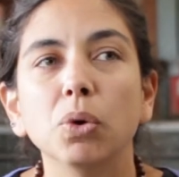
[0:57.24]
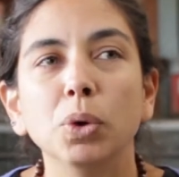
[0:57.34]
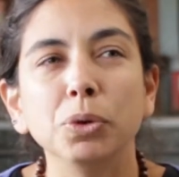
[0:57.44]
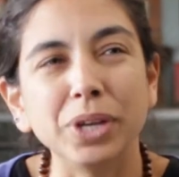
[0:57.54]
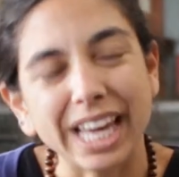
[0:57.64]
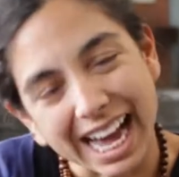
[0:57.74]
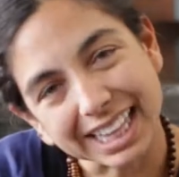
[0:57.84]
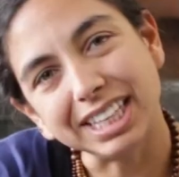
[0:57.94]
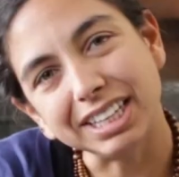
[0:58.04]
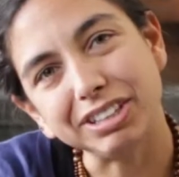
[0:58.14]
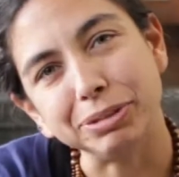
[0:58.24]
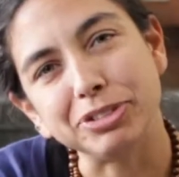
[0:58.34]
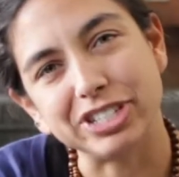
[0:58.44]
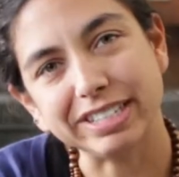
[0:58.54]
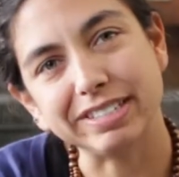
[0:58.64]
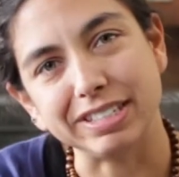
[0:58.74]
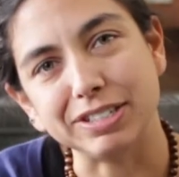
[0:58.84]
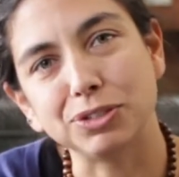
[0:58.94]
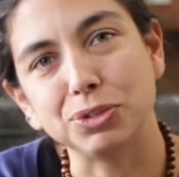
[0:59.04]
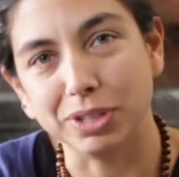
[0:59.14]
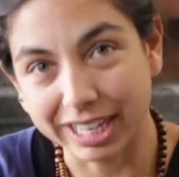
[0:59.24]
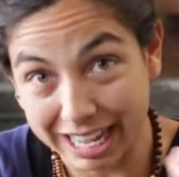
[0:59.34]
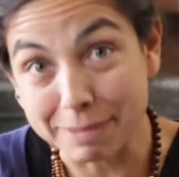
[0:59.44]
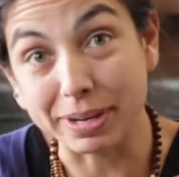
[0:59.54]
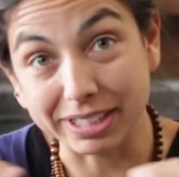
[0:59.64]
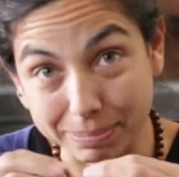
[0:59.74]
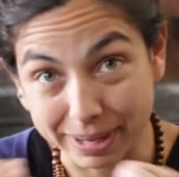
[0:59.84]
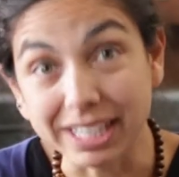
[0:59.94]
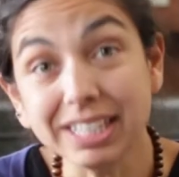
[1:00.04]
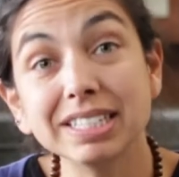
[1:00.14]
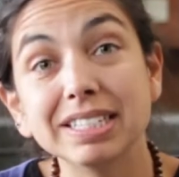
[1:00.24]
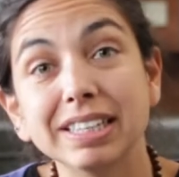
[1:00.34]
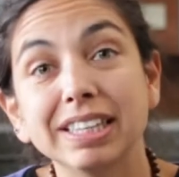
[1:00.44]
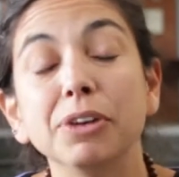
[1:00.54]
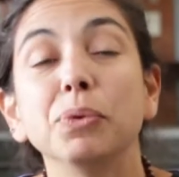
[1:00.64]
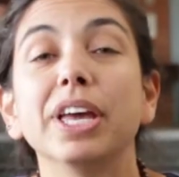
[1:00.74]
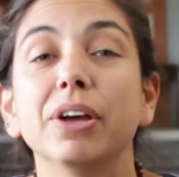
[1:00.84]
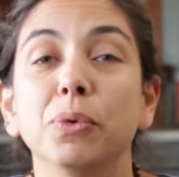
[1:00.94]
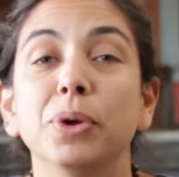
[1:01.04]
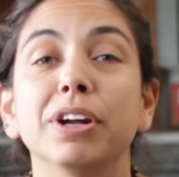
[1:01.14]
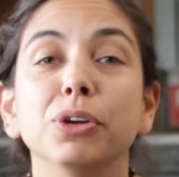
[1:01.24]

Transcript: When we add the term justice to the climate debates, then we are